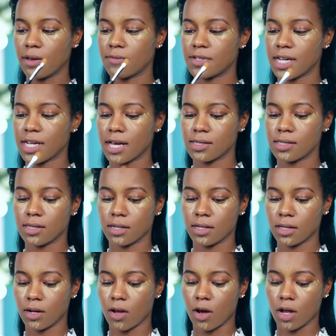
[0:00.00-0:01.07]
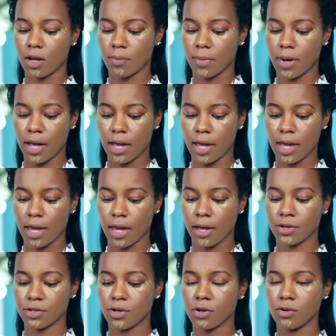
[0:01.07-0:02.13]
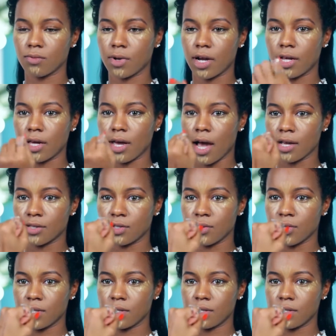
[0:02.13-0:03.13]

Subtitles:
I've tested it on my hand already, as you can